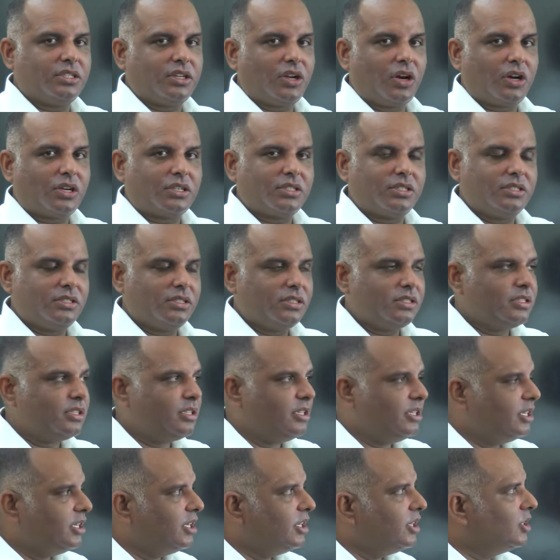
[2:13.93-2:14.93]
rocks.
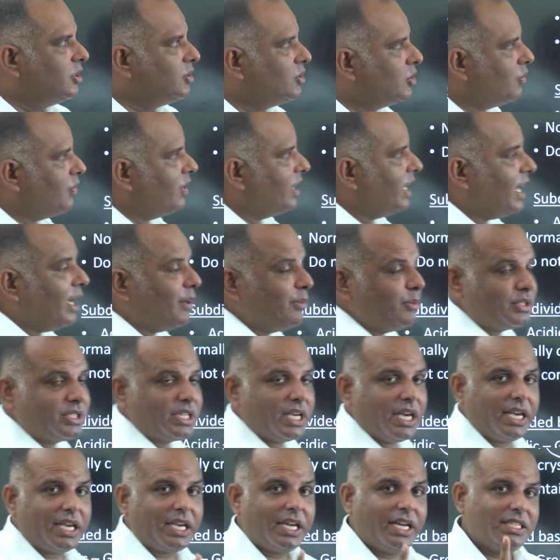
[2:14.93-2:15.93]
So when I am
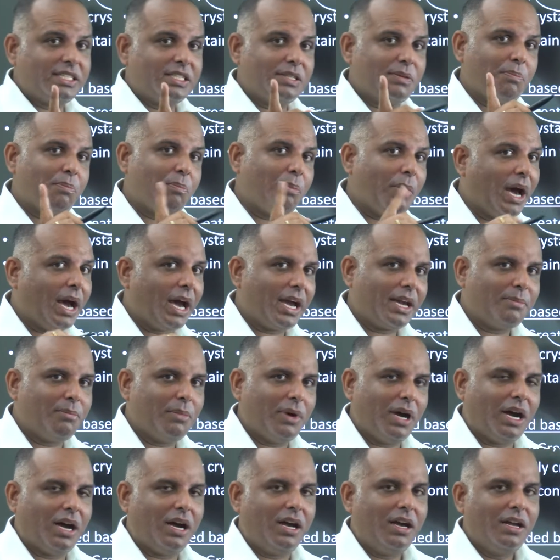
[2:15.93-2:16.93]
saying it's
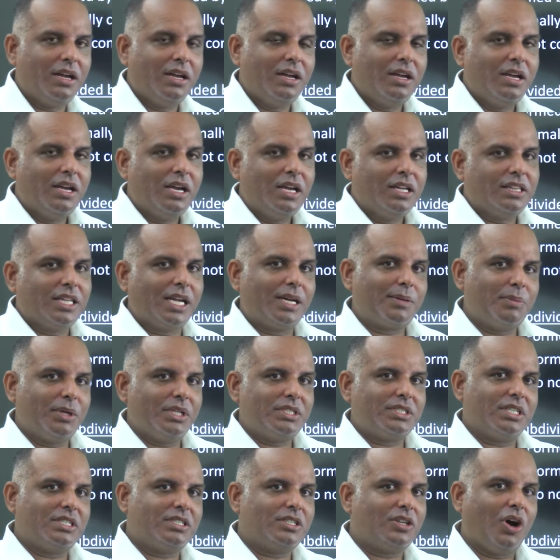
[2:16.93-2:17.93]
magma, that
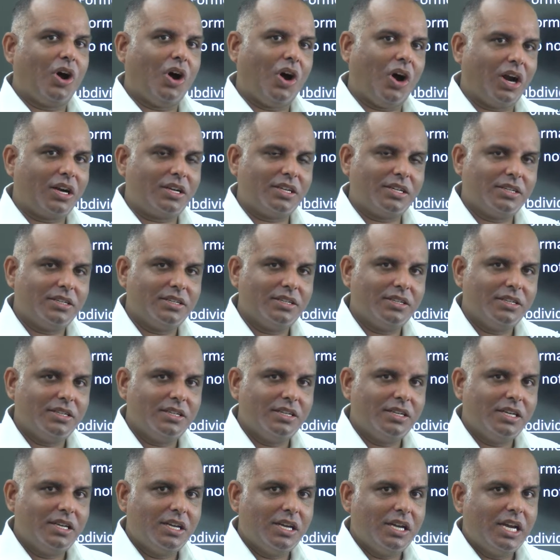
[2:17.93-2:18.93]
means it's hot,
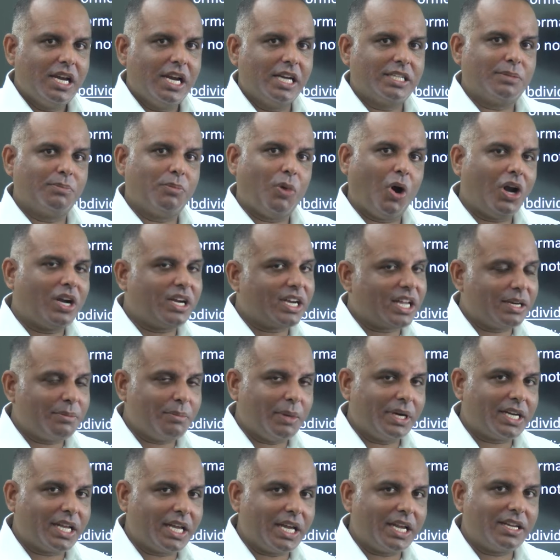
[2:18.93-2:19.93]
it's a molten
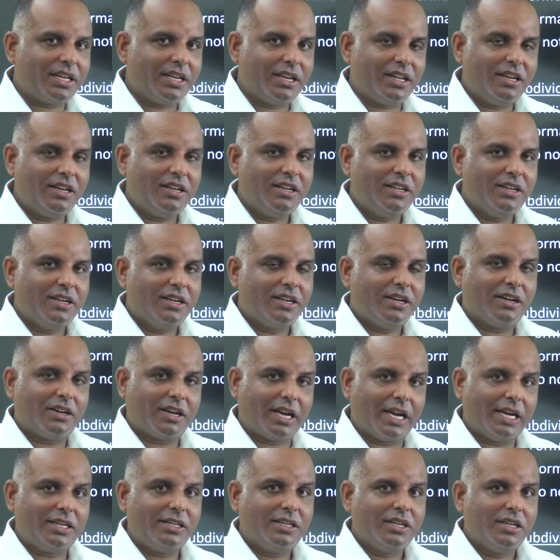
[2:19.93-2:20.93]
material,
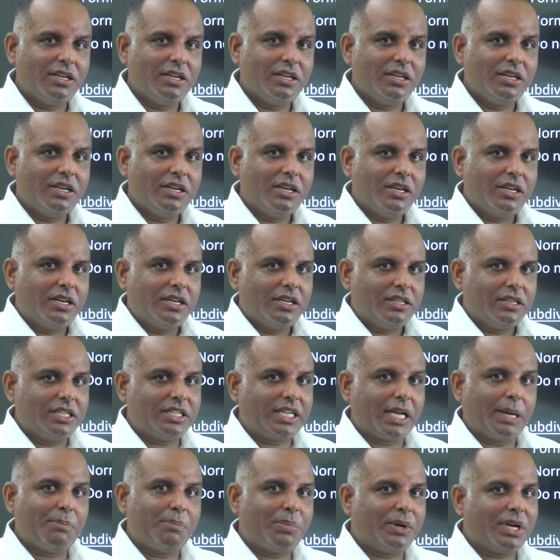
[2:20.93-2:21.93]
right? The
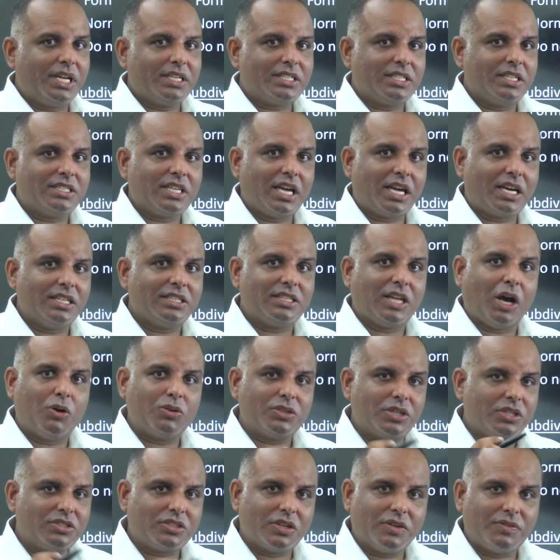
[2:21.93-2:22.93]
temperatures are in
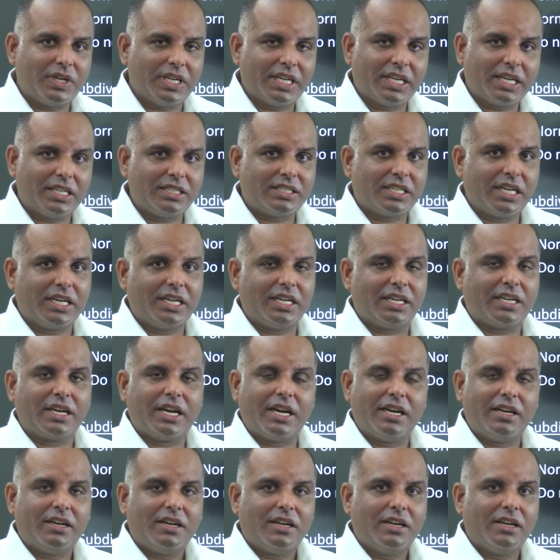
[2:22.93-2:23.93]
thousands of degrees
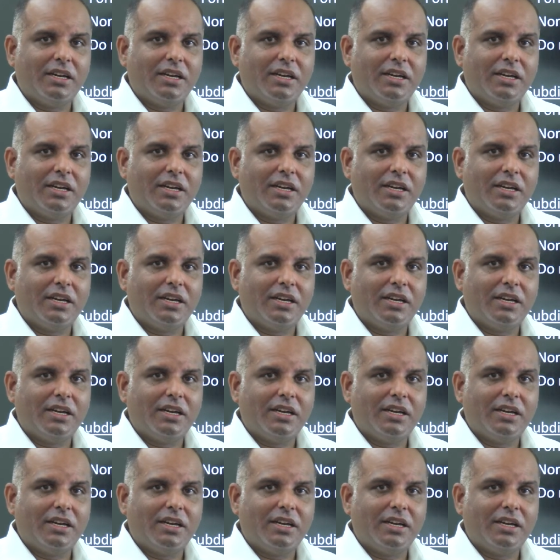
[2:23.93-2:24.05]
centigrade.